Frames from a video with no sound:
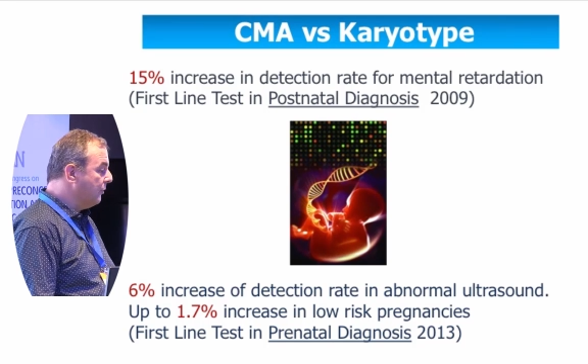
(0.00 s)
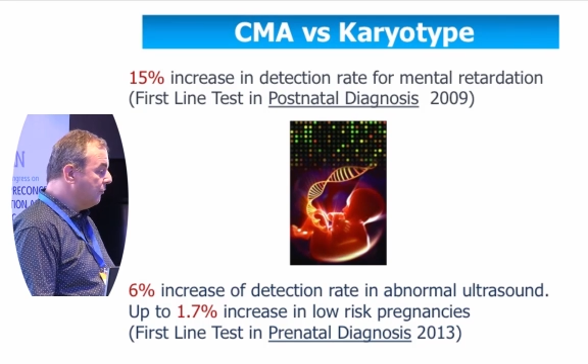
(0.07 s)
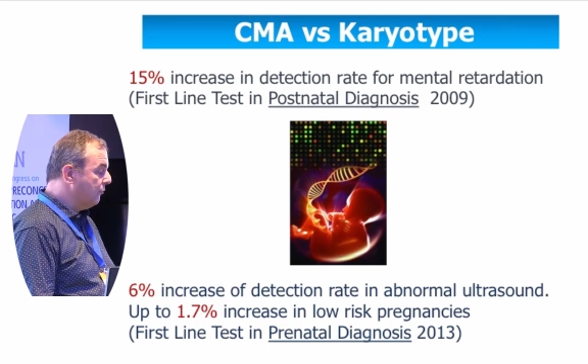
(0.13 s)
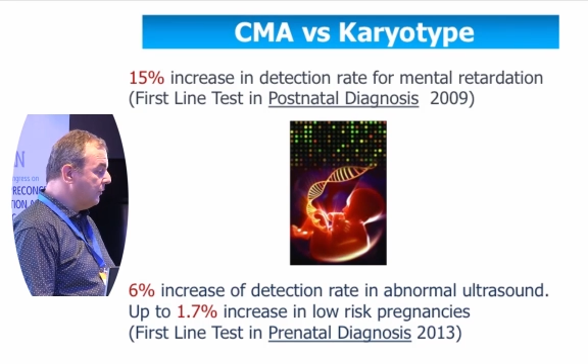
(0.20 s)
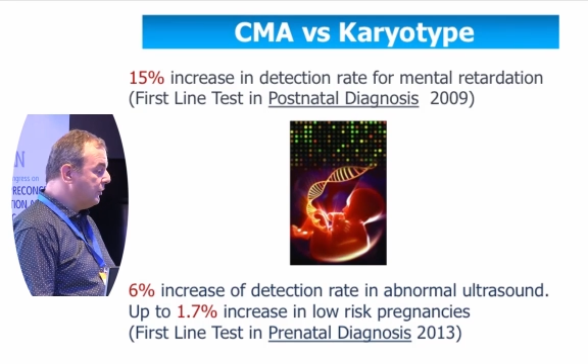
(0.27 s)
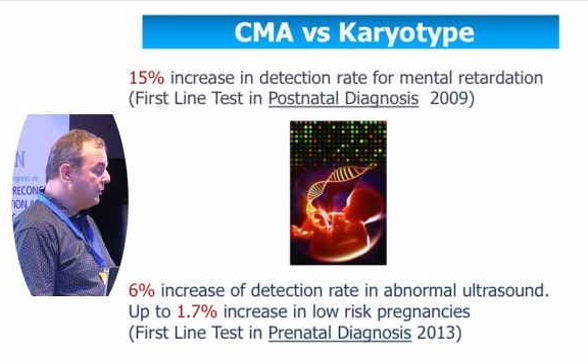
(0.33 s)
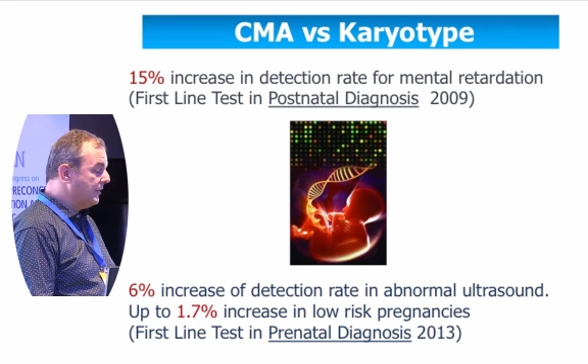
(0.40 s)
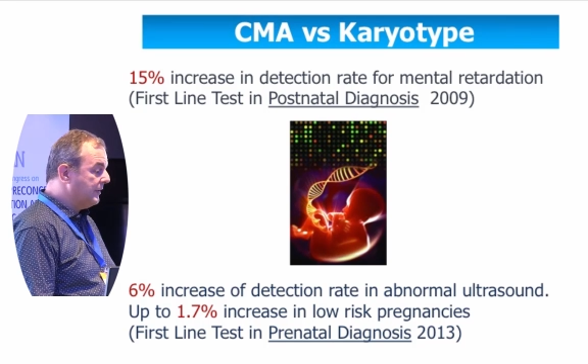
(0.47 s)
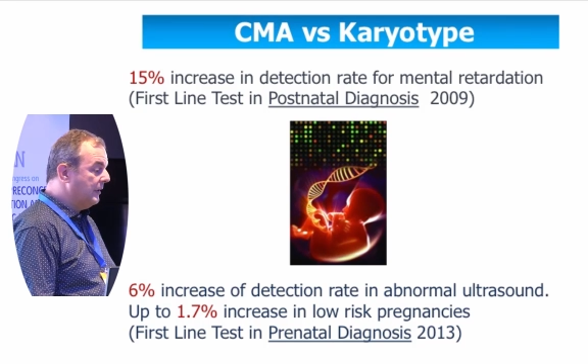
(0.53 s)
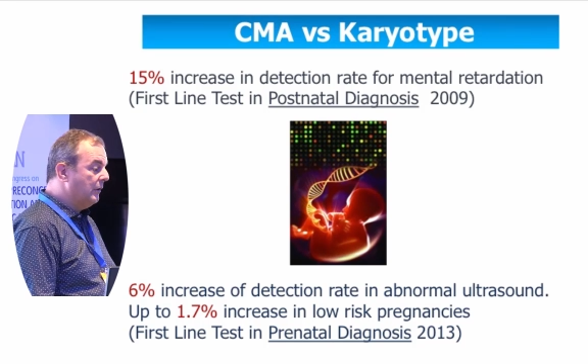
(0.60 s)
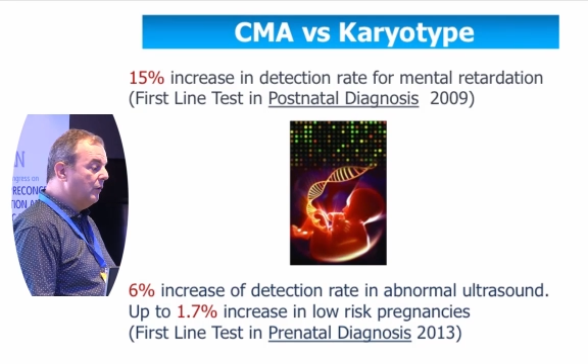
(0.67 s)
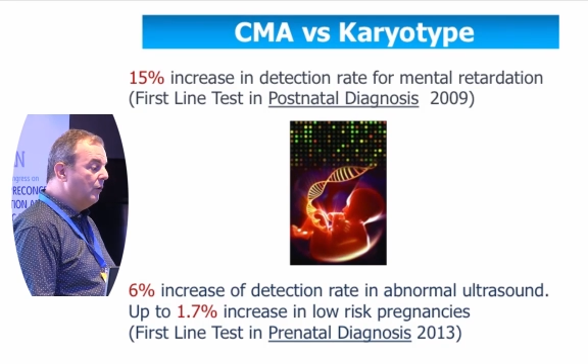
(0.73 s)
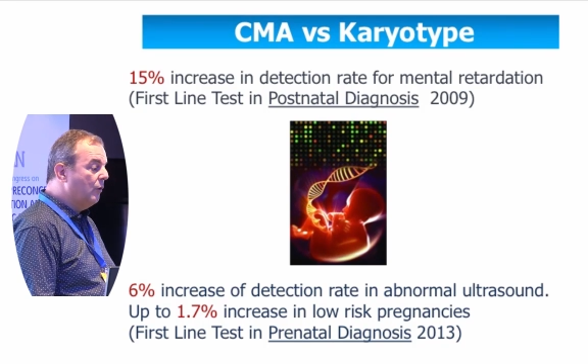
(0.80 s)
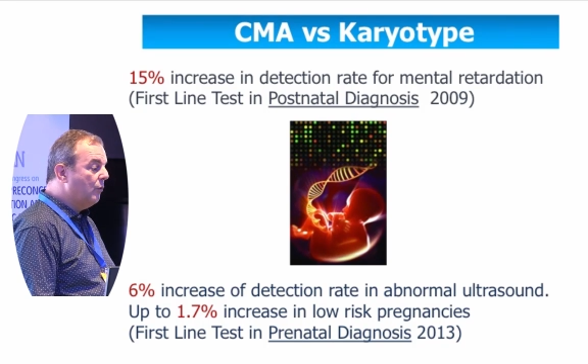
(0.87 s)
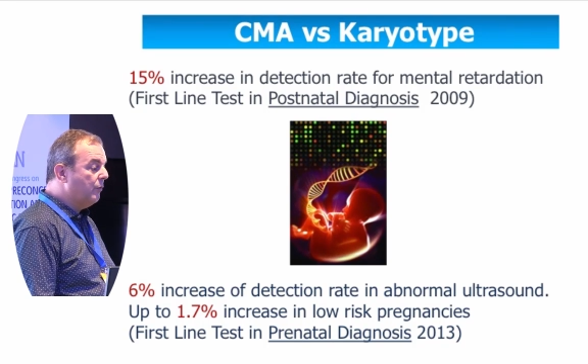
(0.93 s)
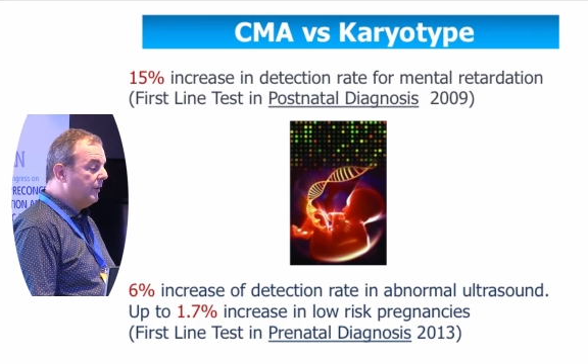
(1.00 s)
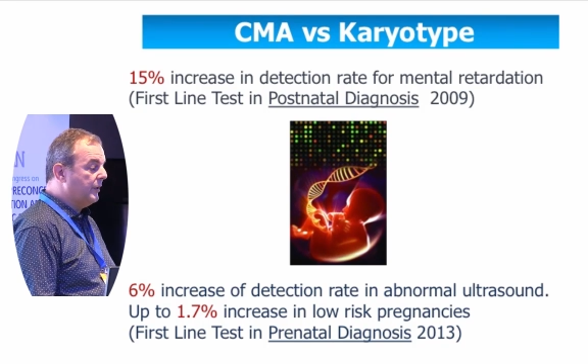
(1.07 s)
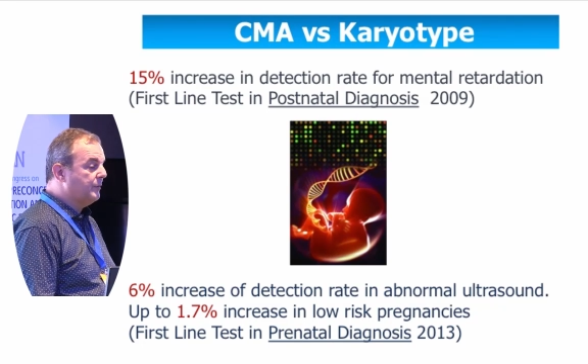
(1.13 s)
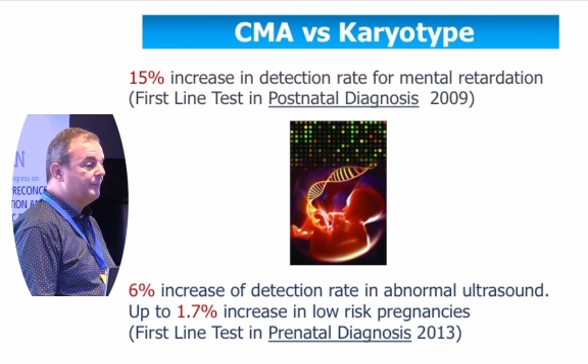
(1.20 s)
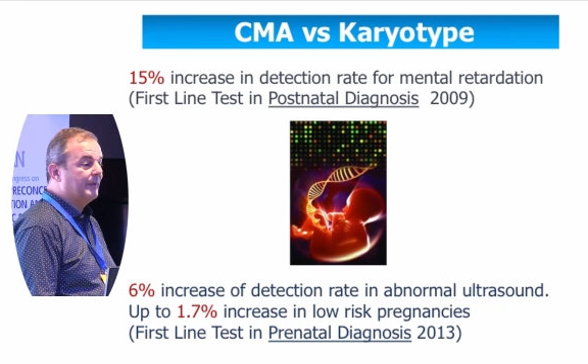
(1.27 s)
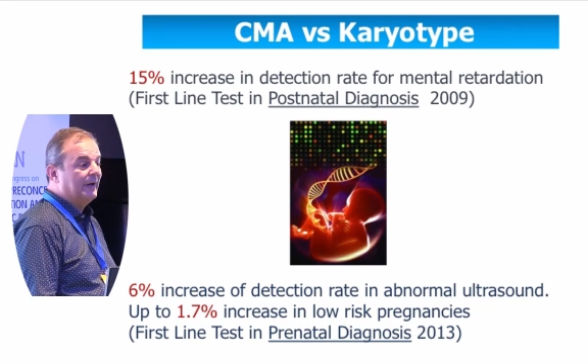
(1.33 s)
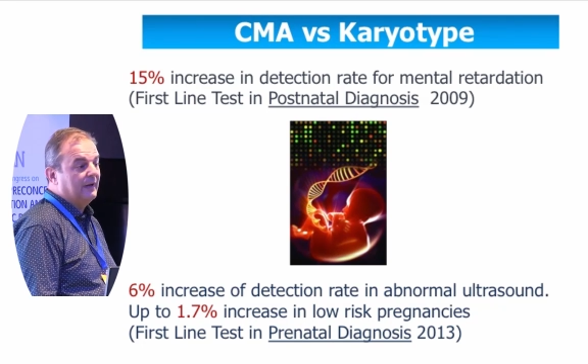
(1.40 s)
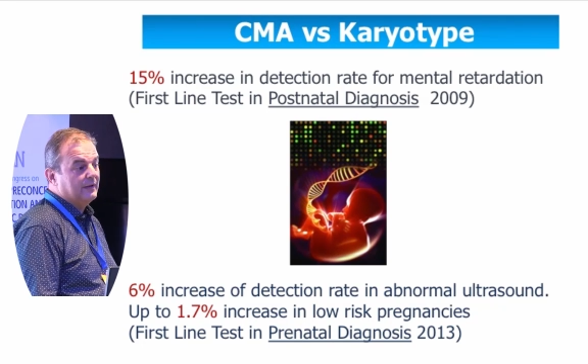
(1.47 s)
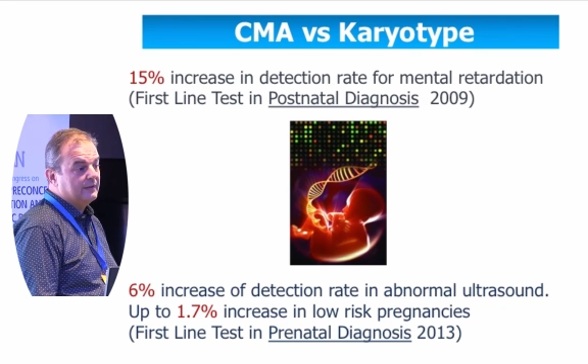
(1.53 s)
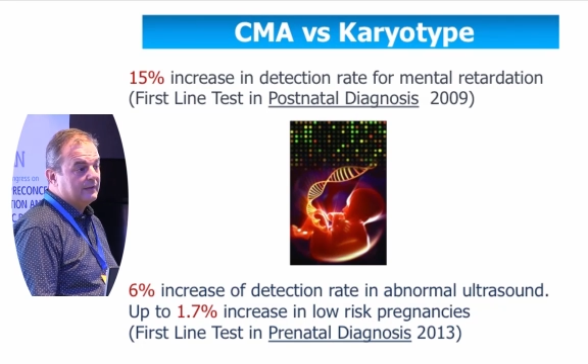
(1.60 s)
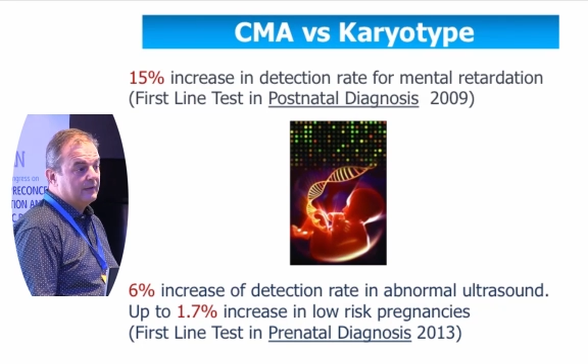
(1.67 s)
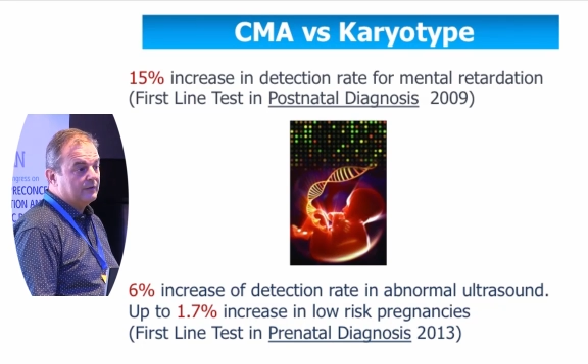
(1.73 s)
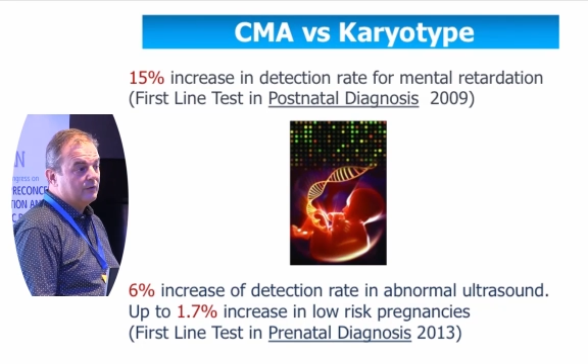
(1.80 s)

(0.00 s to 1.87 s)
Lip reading: so with just in low-risk pregnancy.